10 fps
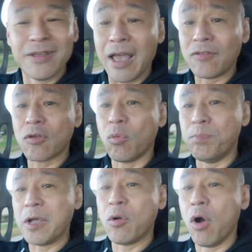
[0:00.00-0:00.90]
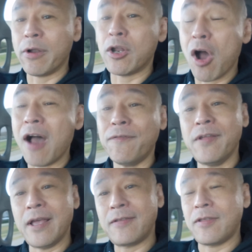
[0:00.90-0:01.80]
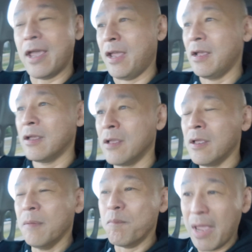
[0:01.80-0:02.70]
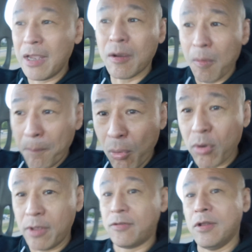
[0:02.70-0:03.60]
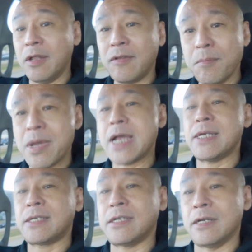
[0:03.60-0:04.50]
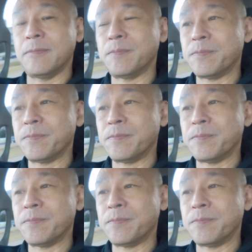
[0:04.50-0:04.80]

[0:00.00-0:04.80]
has been quoted often as saying, make poison into medicine.